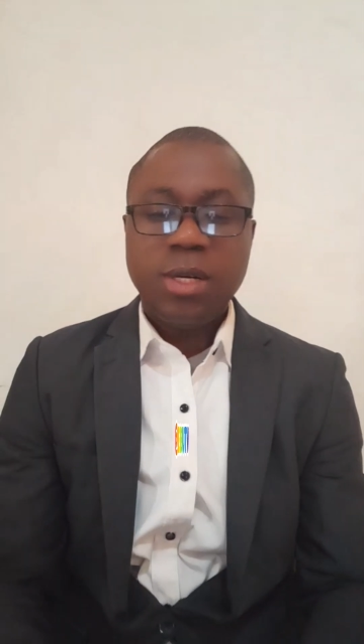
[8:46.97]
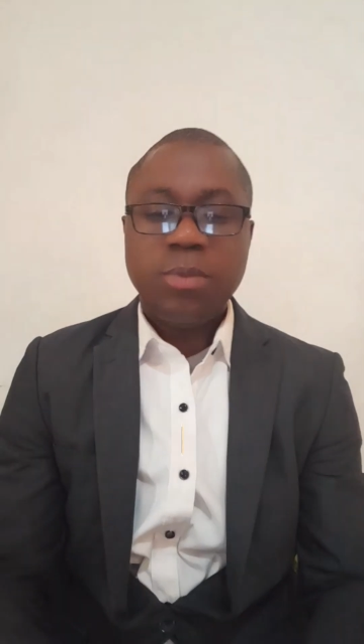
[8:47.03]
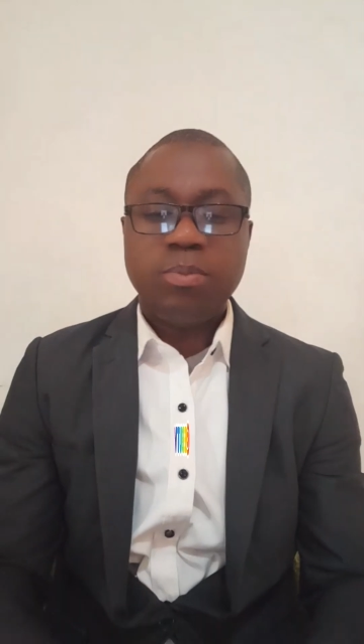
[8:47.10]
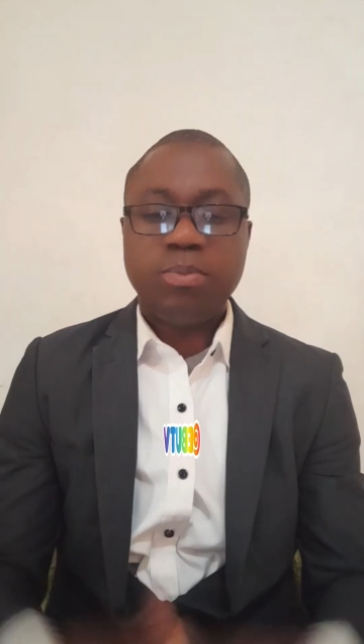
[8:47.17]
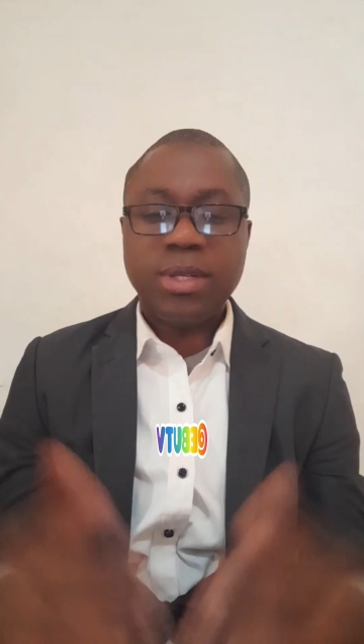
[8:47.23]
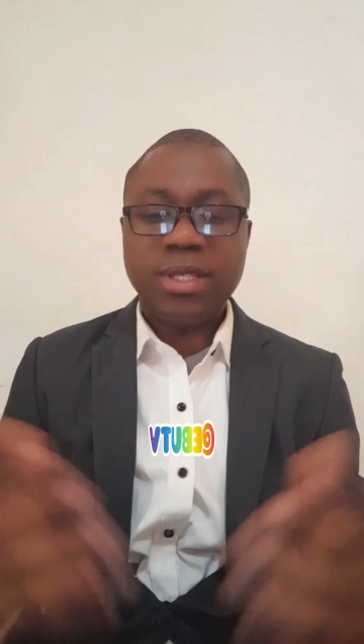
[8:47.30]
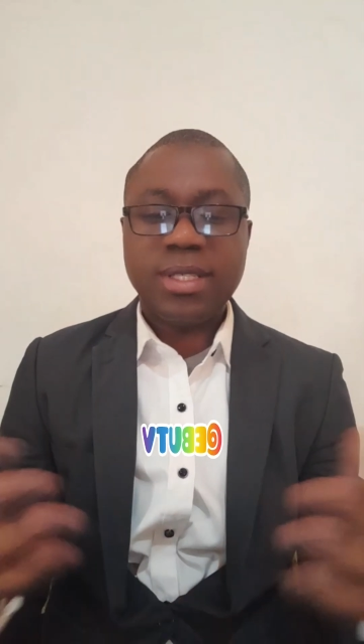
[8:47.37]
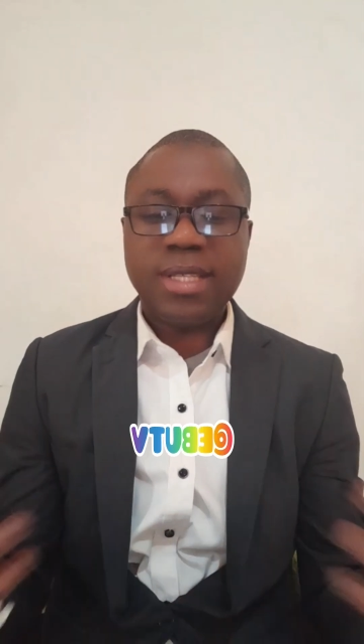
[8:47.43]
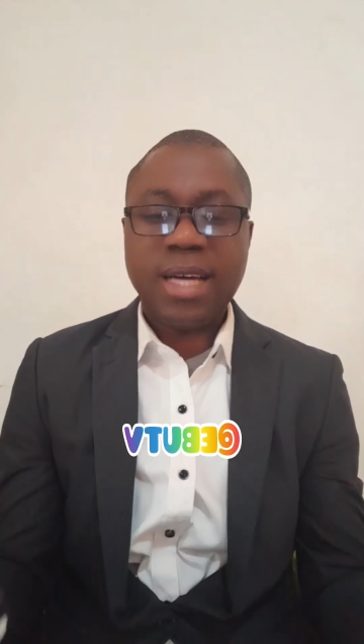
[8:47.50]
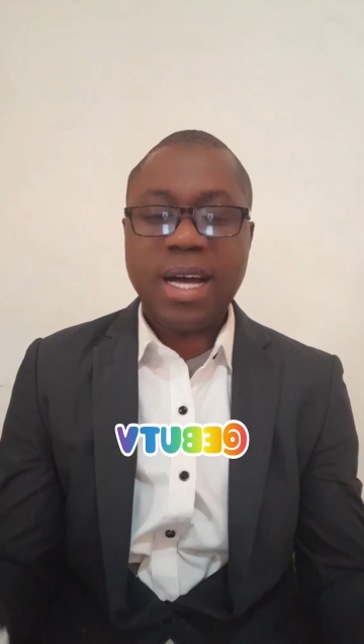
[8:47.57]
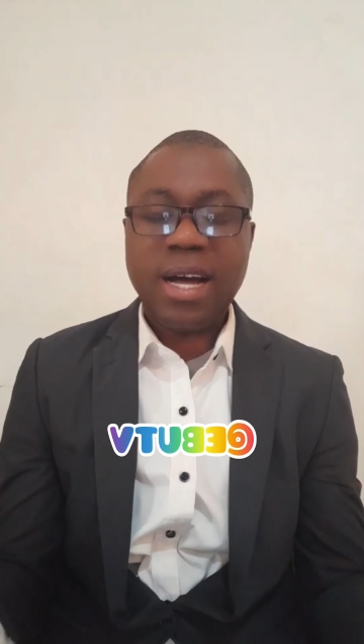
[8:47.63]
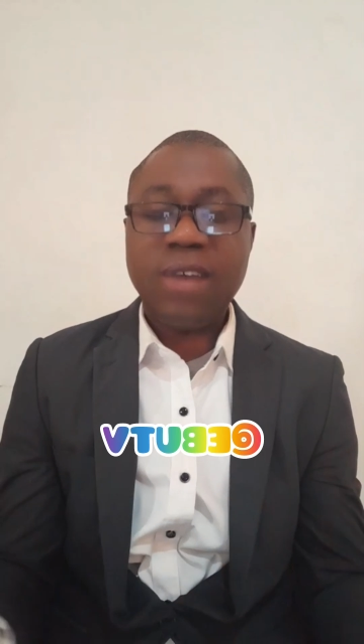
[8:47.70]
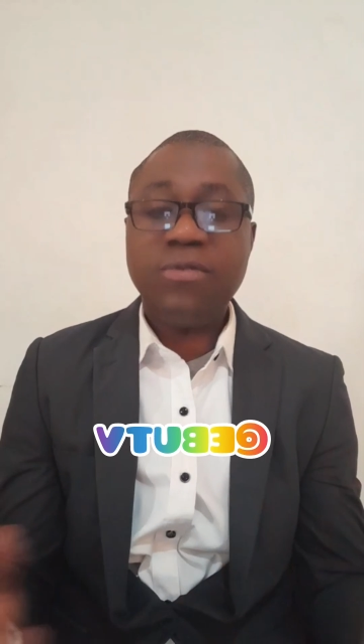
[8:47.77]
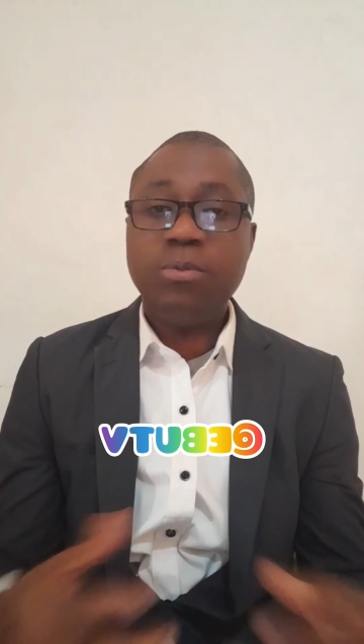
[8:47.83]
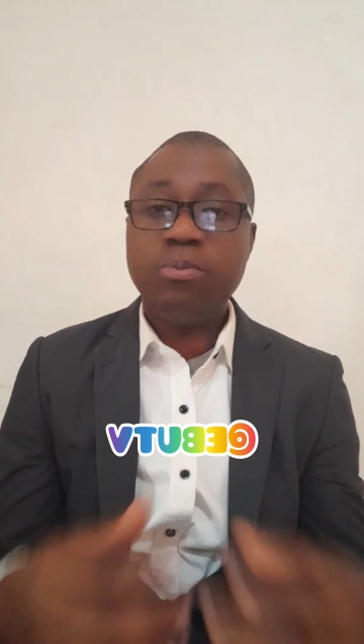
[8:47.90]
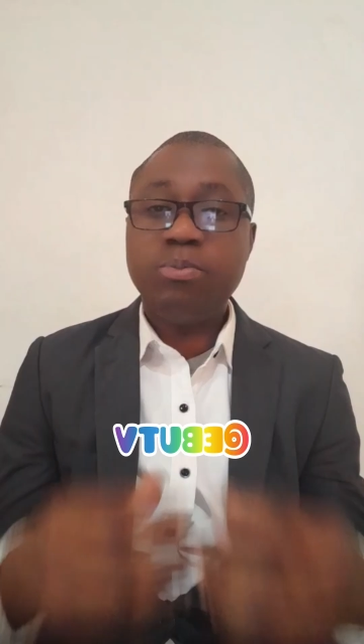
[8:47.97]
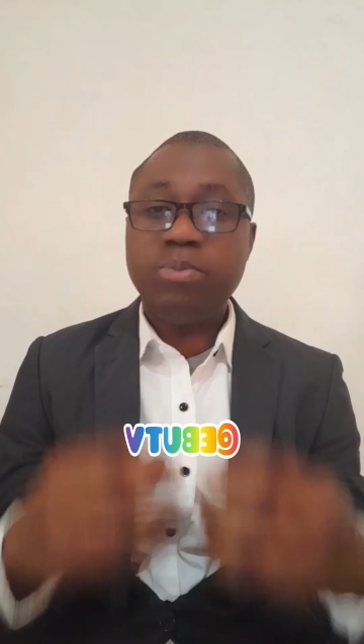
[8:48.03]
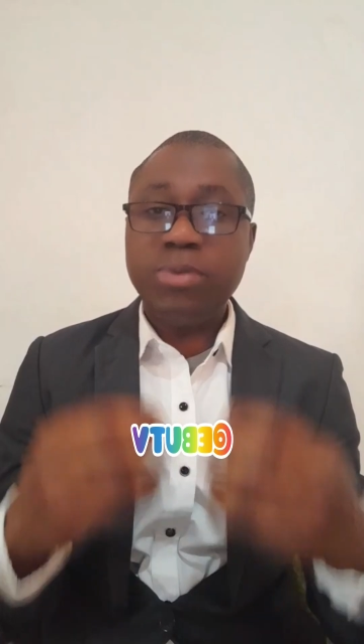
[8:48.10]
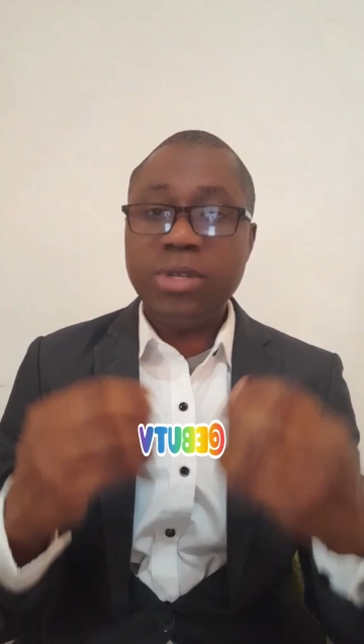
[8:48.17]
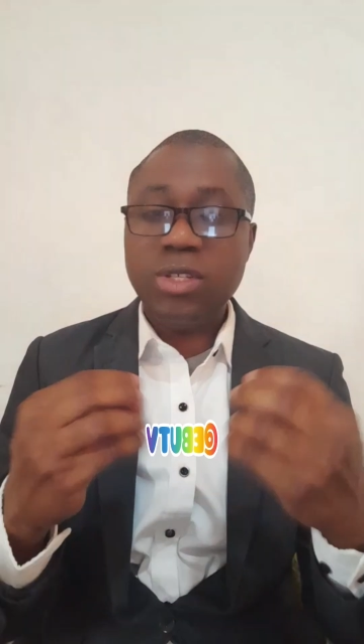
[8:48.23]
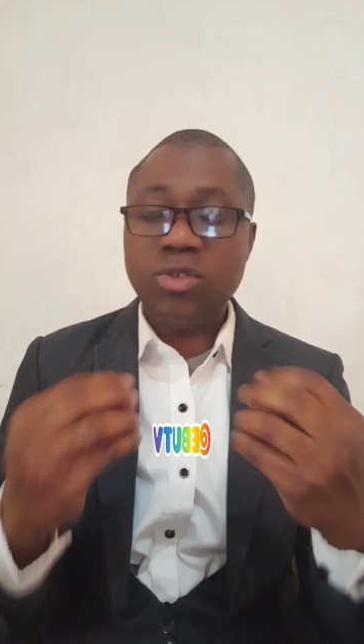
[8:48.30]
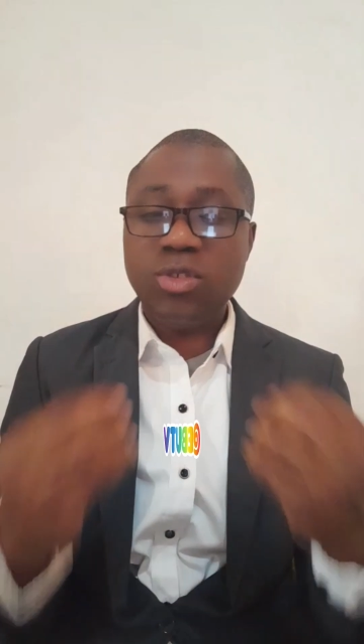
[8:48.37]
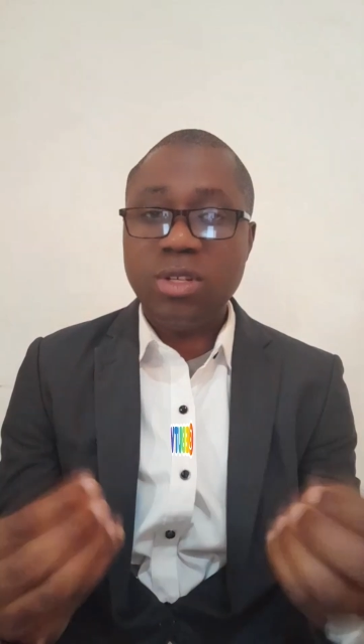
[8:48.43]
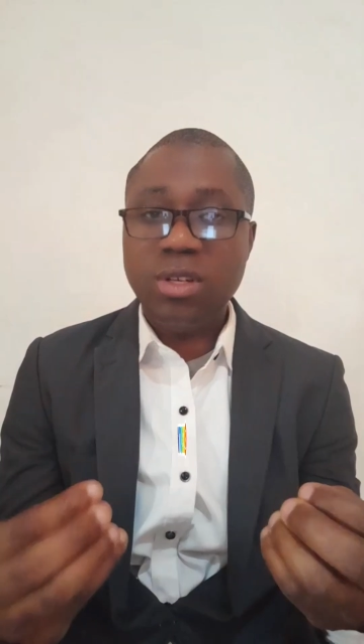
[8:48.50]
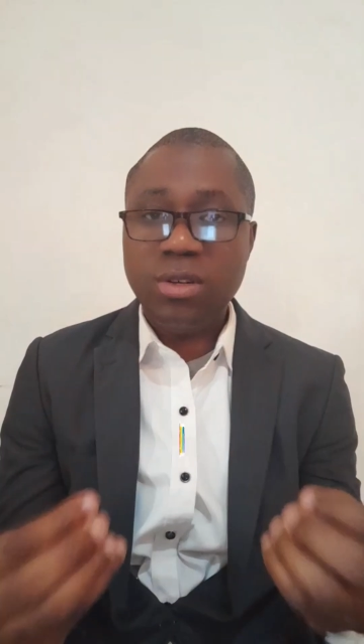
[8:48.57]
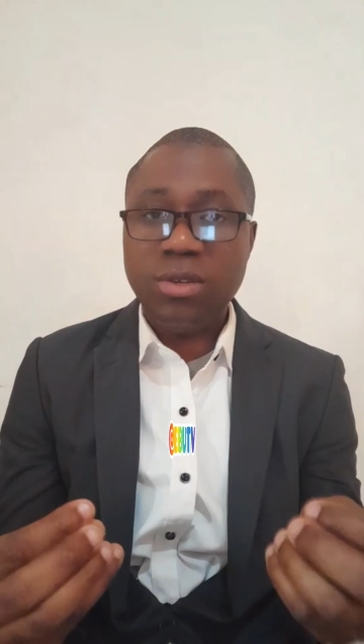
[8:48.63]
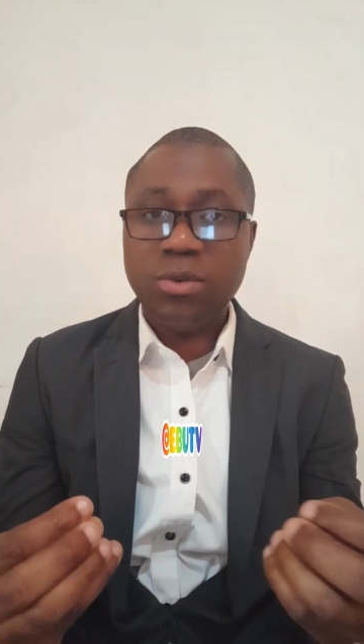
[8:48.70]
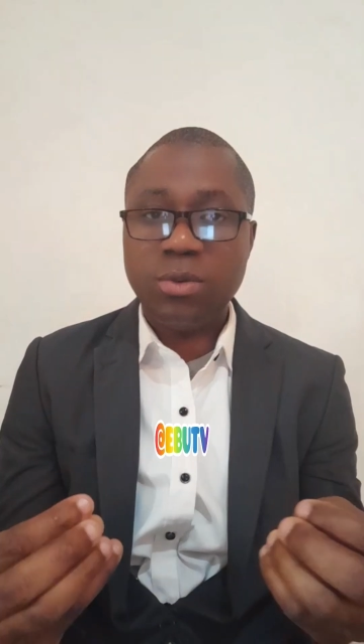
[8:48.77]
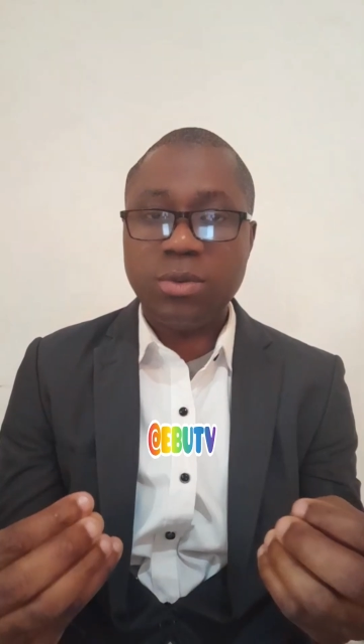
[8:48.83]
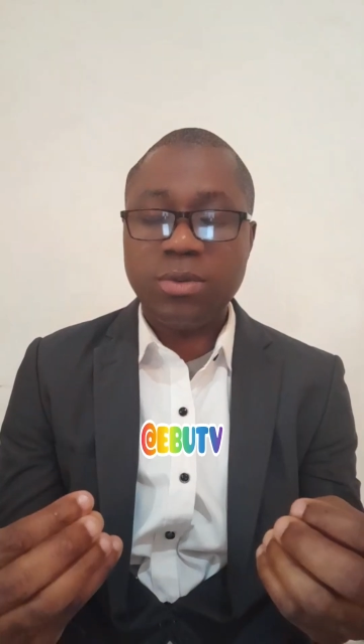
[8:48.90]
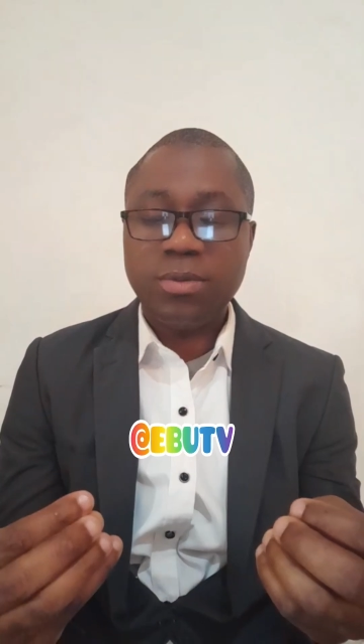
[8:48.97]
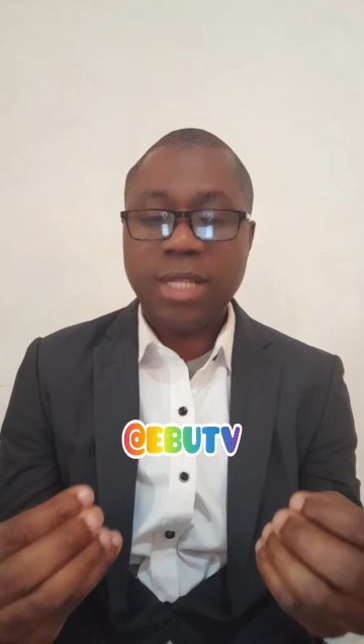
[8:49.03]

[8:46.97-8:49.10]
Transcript: preserve priesthood,